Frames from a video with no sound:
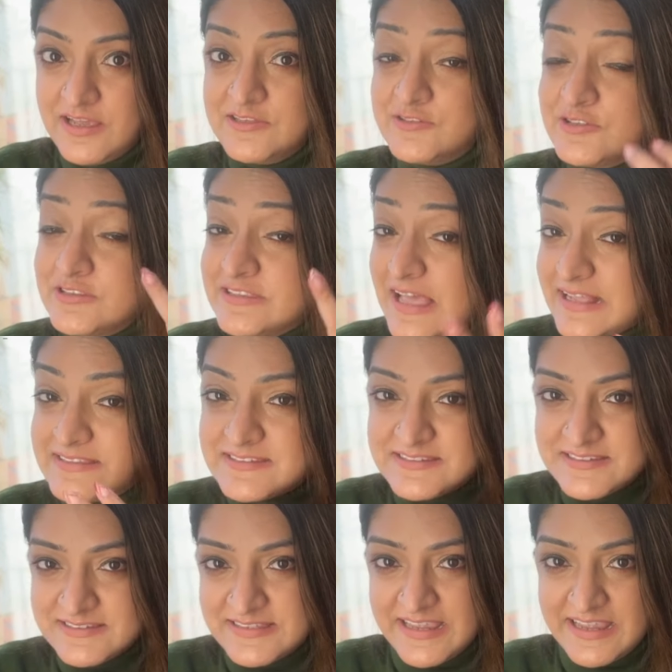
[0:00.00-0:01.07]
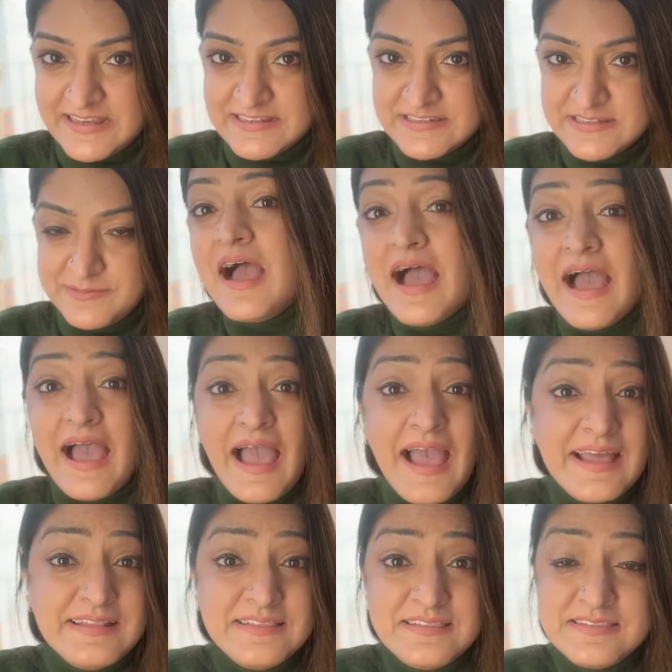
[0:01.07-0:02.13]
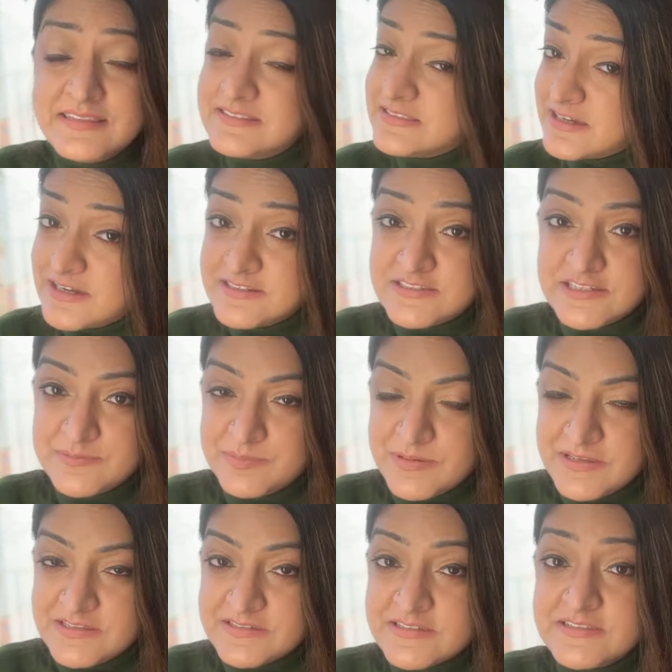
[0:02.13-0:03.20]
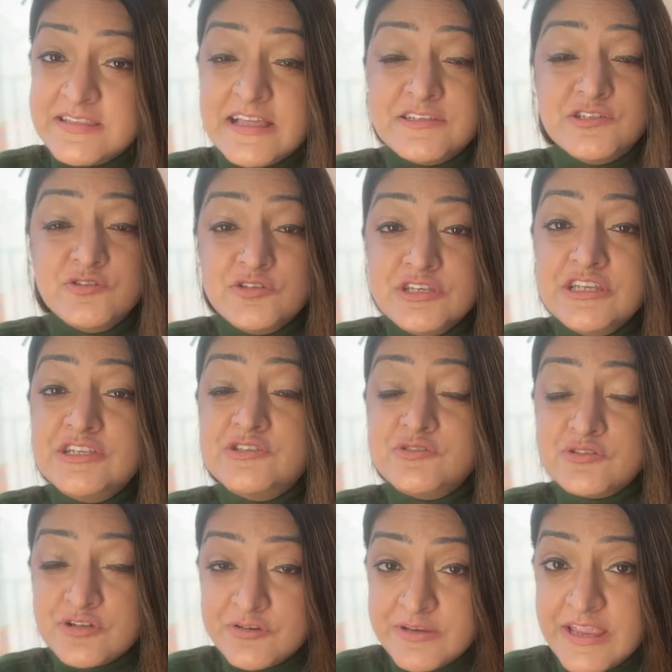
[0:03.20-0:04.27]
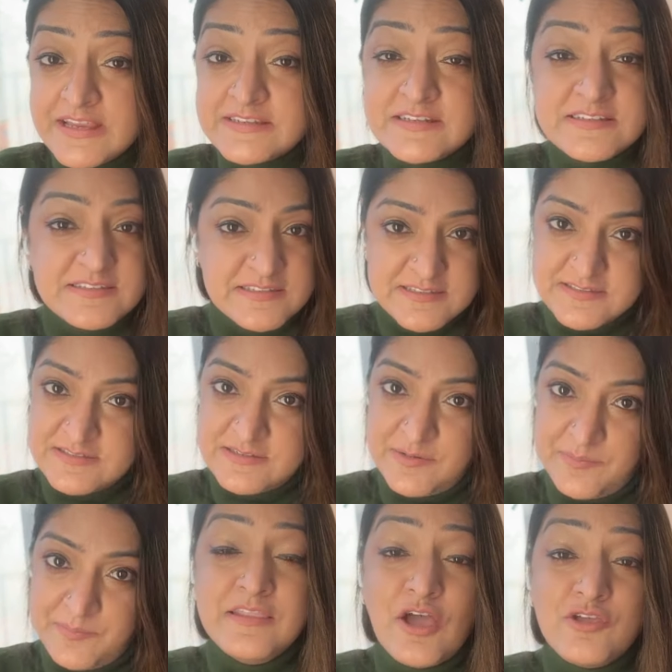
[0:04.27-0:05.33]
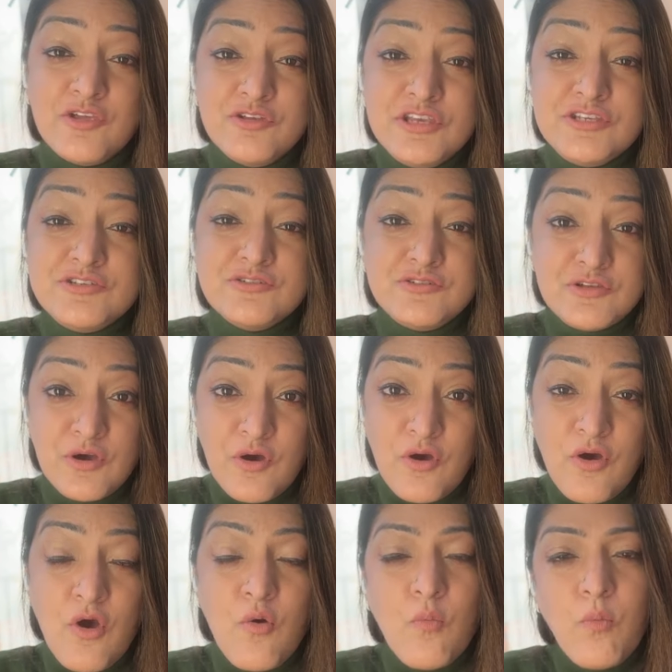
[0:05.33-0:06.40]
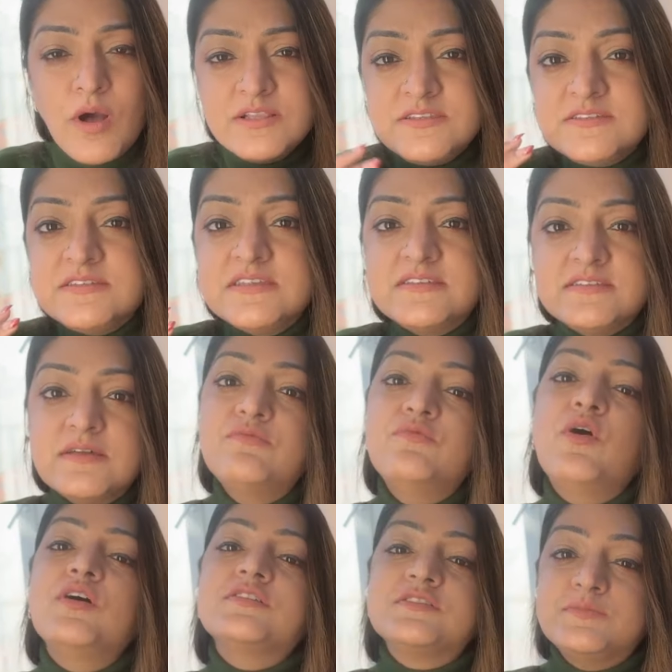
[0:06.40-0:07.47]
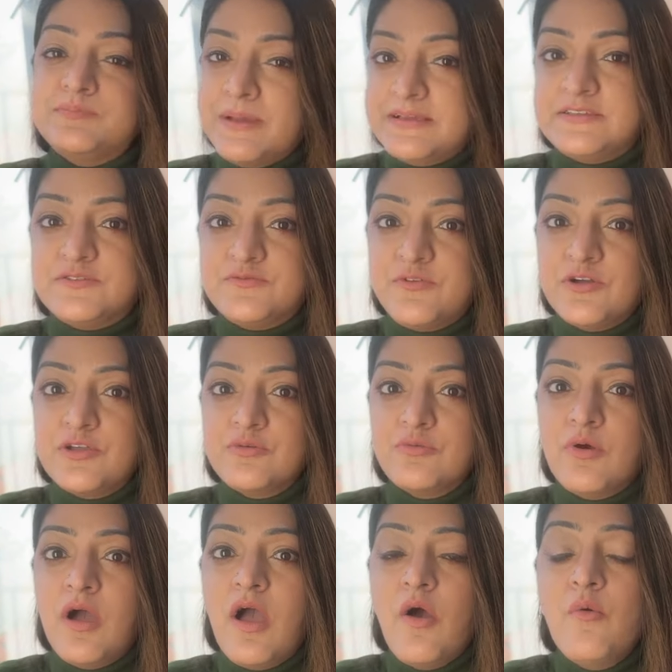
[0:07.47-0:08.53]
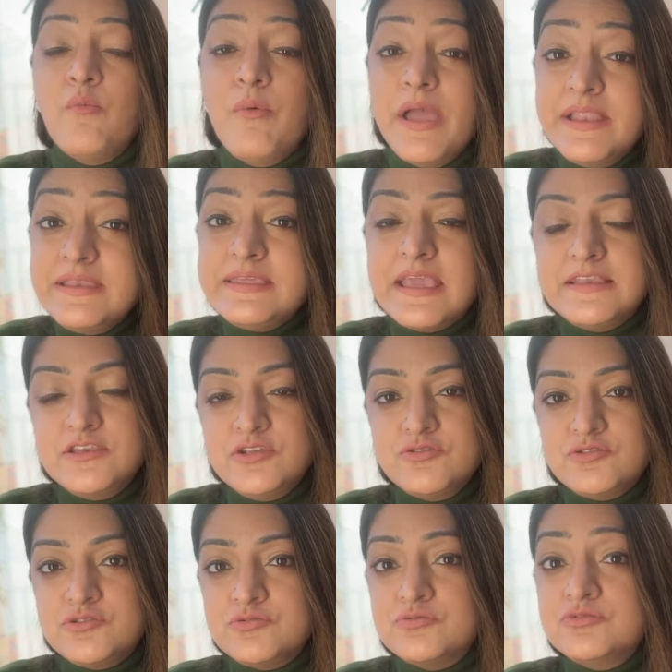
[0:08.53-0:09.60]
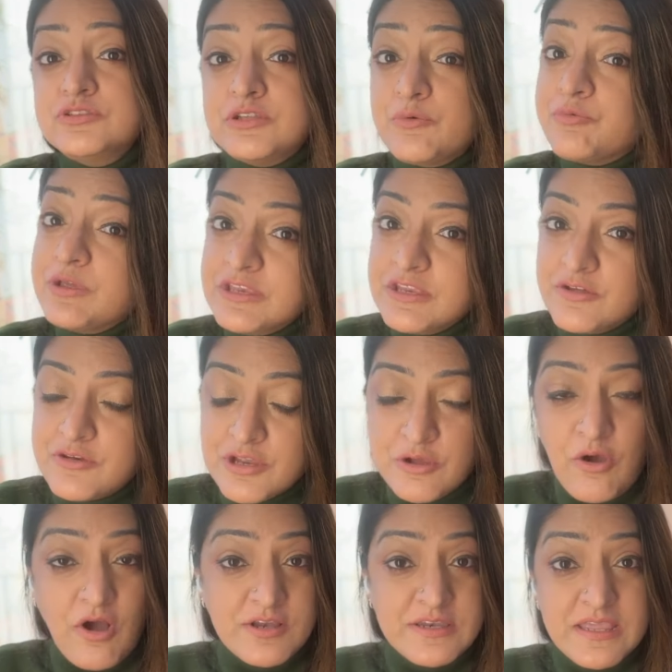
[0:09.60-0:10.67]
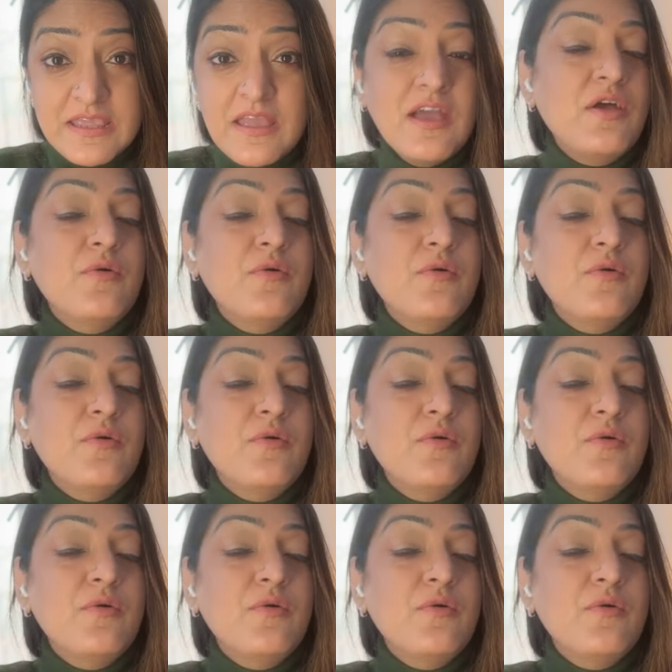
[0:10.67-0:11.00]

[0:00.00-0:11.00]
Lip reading: So that's the second tip. And the third tip is that you need to create a system. Now you need to know what system works best for you. When can you do the video recording?